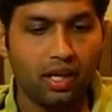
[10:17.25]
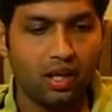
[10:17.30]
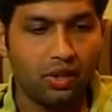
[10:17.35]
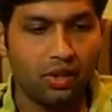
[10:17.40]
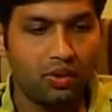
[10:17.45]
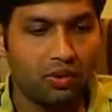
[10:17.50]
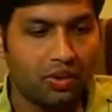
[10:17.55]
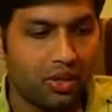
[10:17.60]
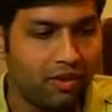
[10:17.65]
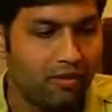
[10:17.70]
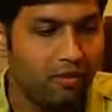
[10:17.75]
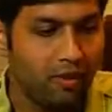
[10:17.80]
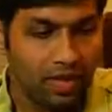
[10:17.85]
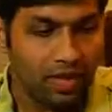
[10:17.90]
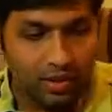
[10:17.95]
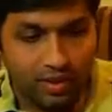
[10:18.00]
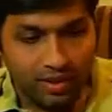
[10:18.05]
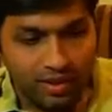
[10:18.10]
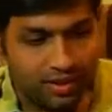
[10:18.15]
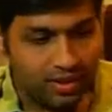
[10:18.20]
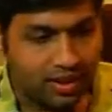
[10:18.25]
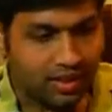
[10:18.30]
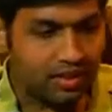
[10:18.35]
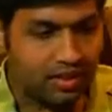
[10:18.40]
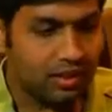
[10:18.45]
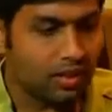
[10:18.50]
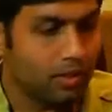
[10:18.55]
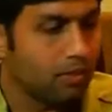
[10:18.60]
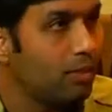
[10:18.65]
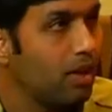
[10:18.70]
you give me the
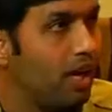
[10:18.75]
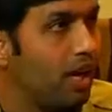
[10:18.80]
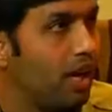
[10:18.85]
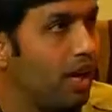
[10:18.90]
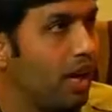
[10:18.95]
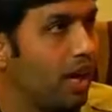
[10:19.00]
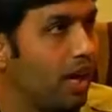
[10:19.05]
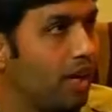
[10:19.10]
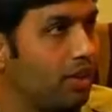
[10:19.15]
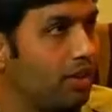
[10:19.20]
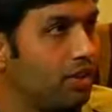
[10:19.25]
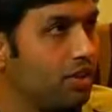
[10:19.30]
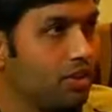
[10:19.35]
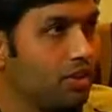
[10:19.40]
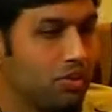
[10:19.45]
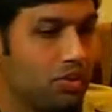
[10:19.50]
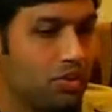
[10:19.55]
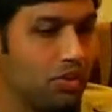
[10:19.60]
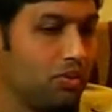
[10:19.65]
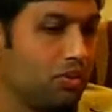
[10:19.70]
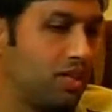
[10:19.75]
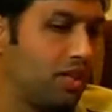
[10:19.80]
system and you